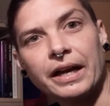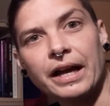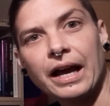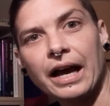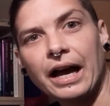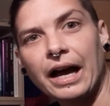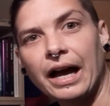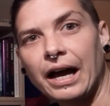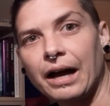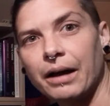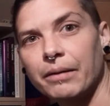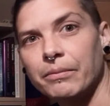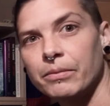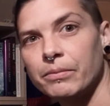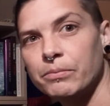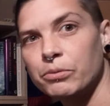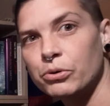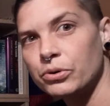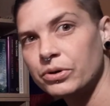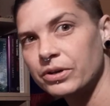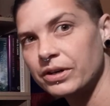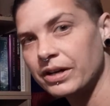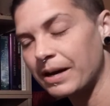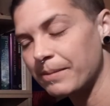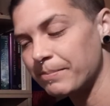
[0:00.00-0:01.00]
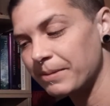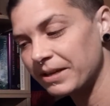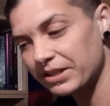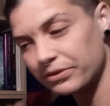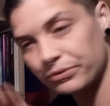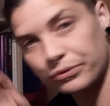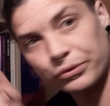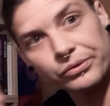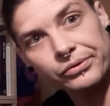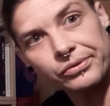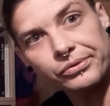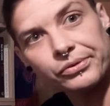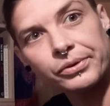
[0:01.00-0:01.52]
Um, putting our best
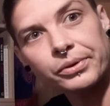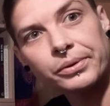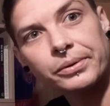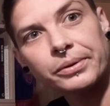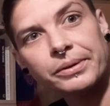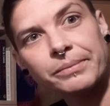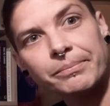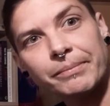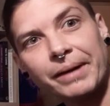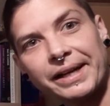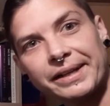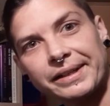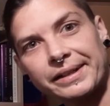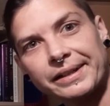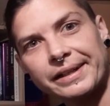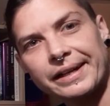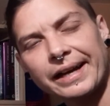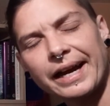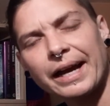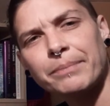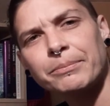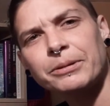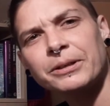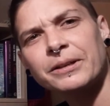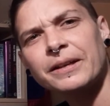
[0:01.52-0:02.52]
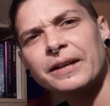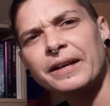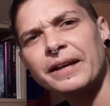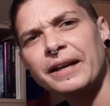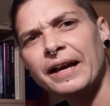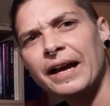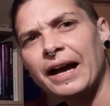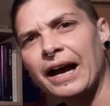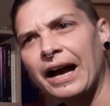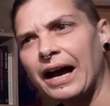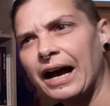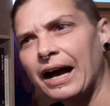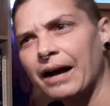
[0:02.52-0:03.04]
foot forward, making it happen.
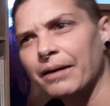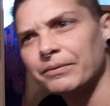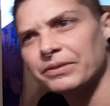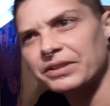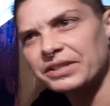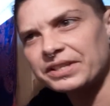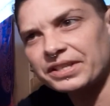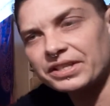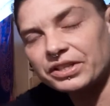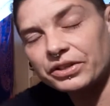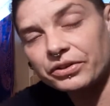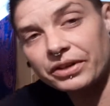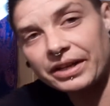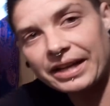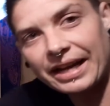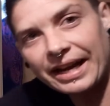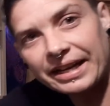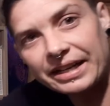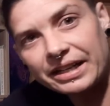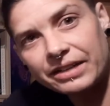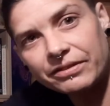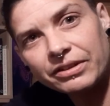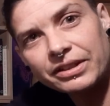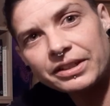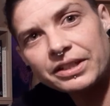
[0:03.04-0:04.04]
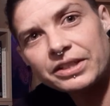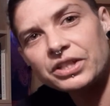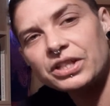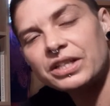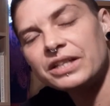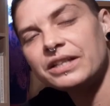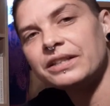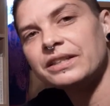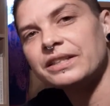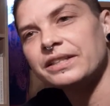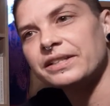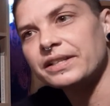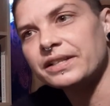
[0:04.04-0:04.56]
Uh, this is creative
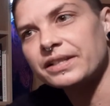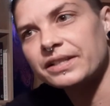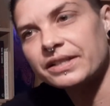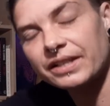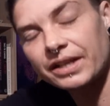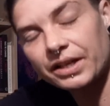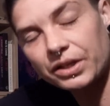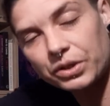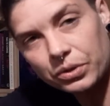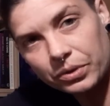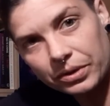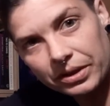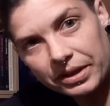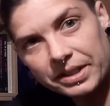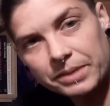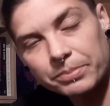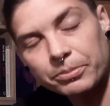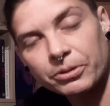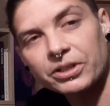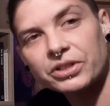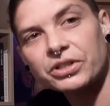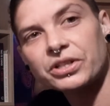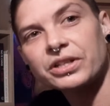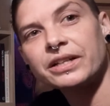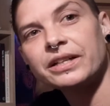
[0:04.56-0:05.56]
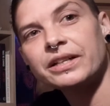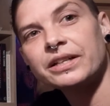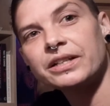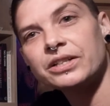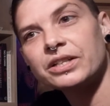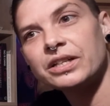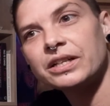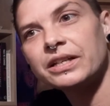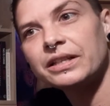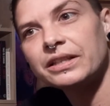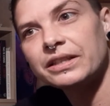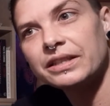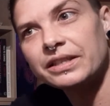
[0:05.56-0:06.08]
energy. This is sexual expression
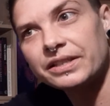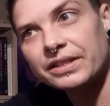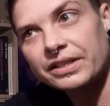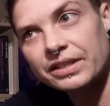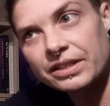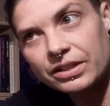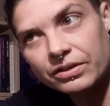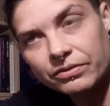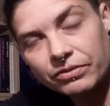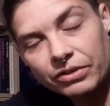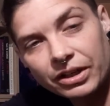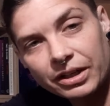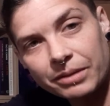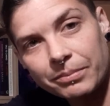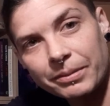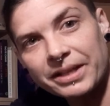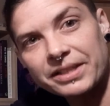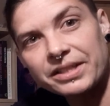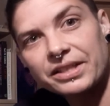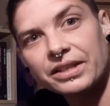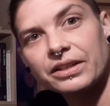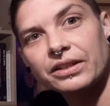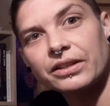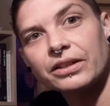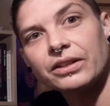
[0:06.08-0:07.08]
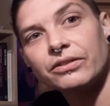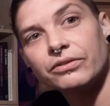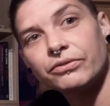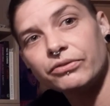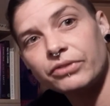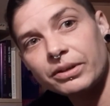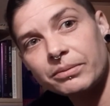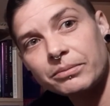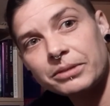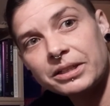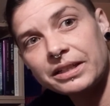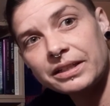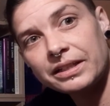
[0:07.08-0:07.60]
energy. This is divine masculine and
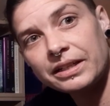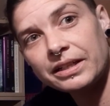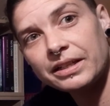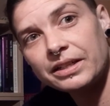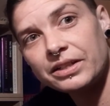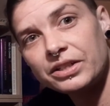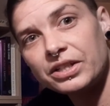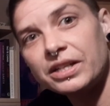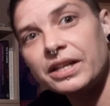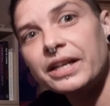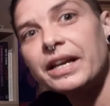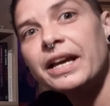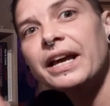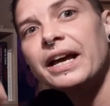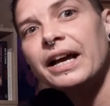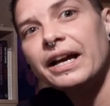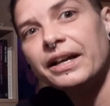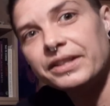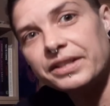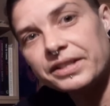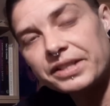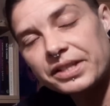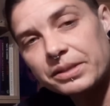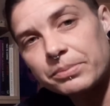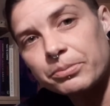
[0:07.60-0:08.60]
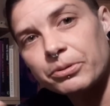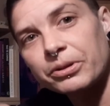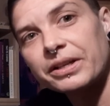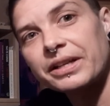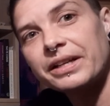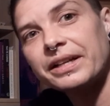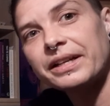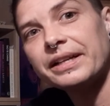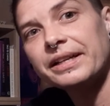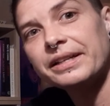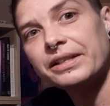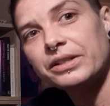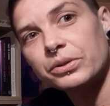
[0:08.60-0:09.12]
feminine energy. And this is bringing
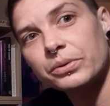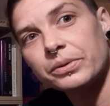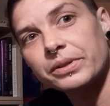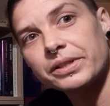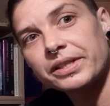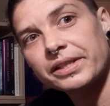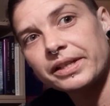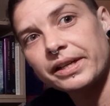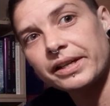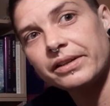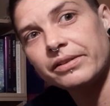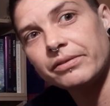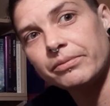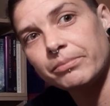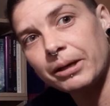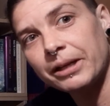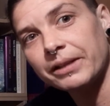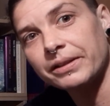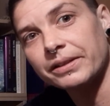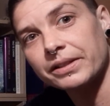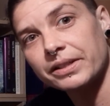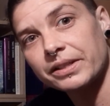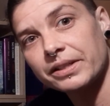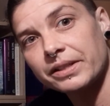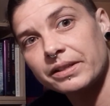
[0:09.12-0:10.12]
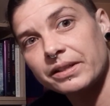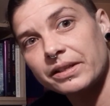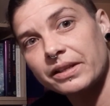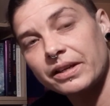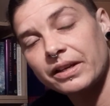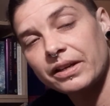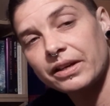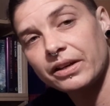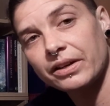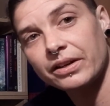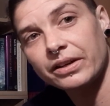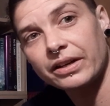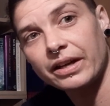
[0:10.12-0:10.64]
it into a state of balance.
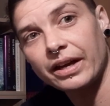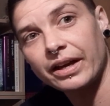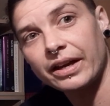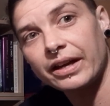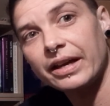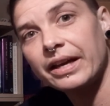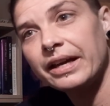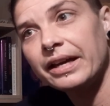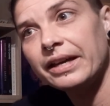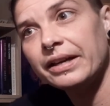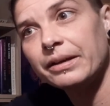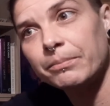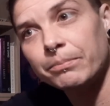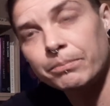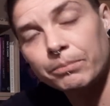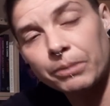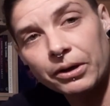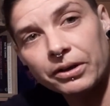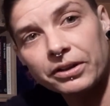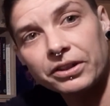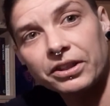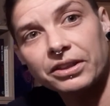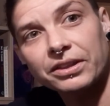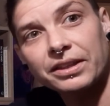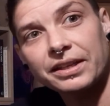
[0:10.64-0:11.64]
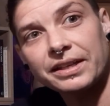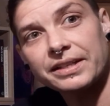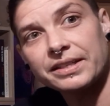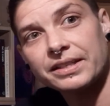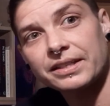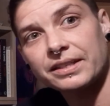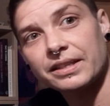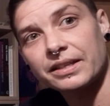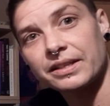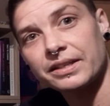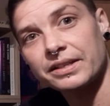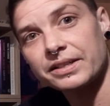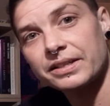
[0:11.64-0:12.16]
Okay. Both of these
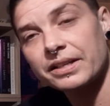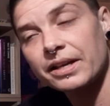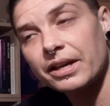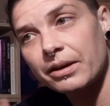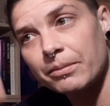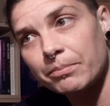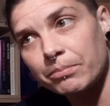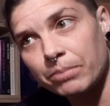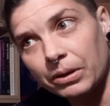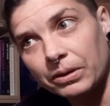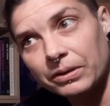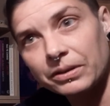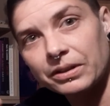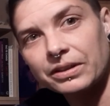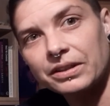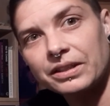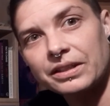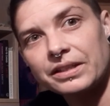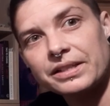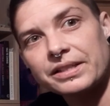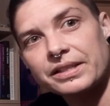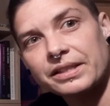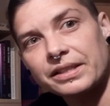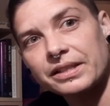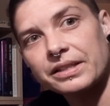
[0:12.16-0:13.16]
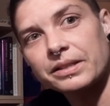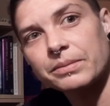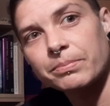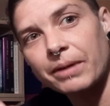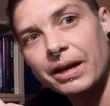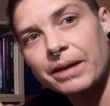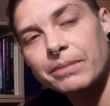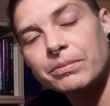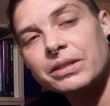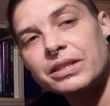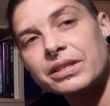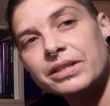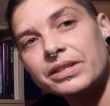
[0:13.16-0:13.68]
things, both of these things.
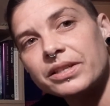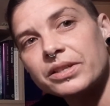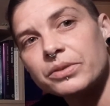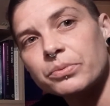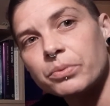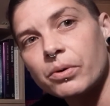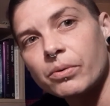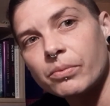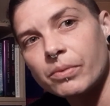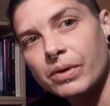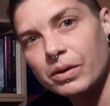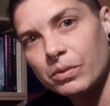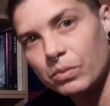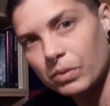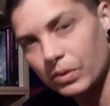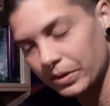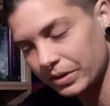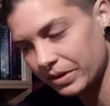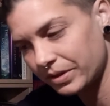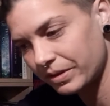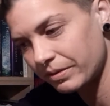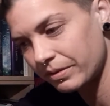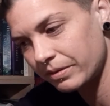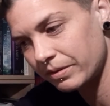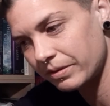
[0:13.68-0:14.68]
Maybe this is what we want.